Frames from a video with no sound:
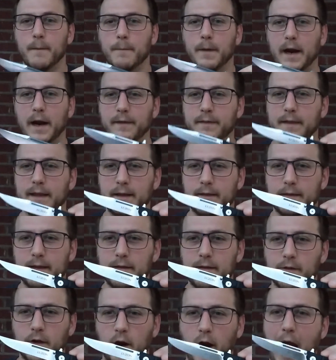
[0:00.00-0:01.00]
But I think
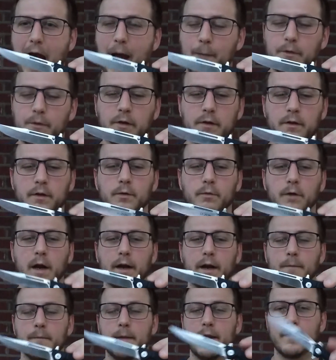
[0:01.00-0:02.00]
these are absolute
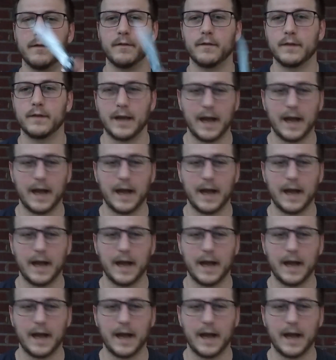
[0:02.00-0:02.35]
recommends.